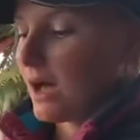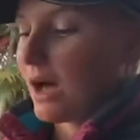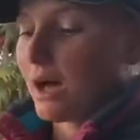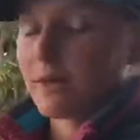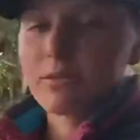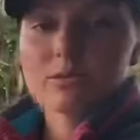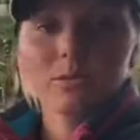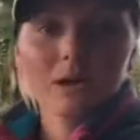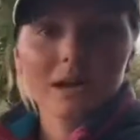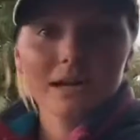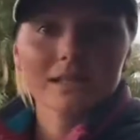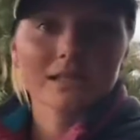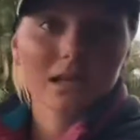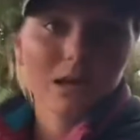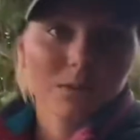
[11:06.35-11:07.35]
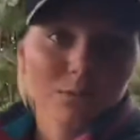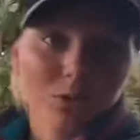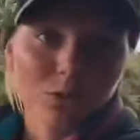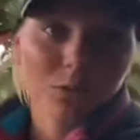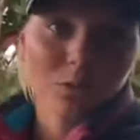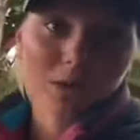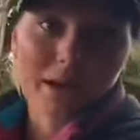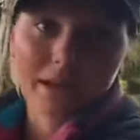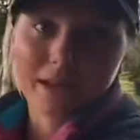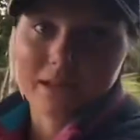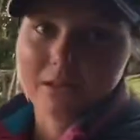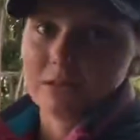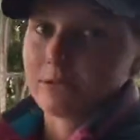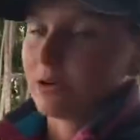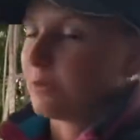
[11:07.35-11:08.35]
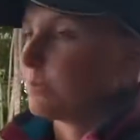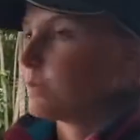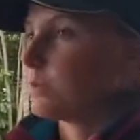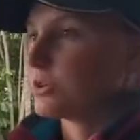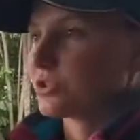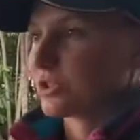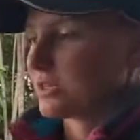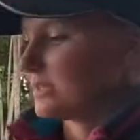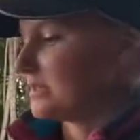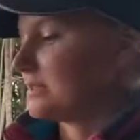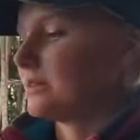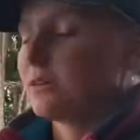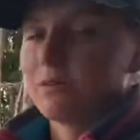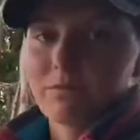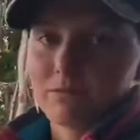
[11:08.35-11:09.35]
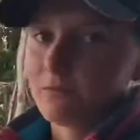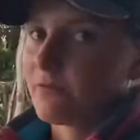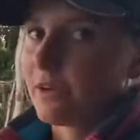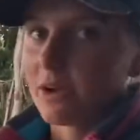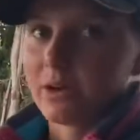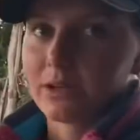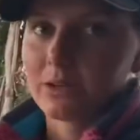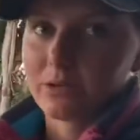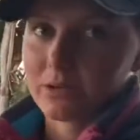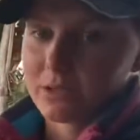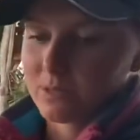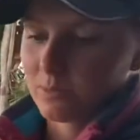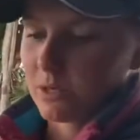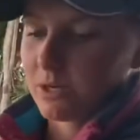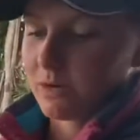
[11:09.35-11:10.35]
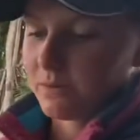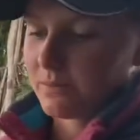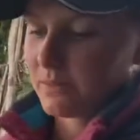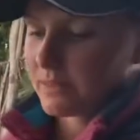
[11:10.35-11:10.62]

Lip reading: Otherwise, I'll put white healer on, which is very good as well.